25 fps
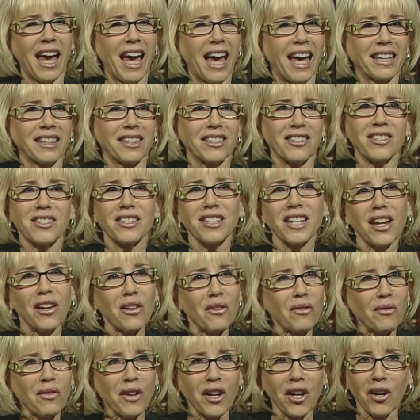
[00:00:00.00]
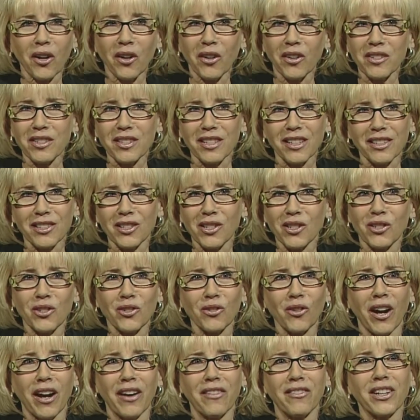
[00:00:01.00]
at the state fair as it's
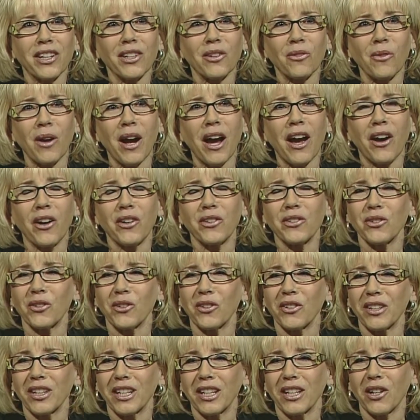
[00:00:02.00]
driving around or,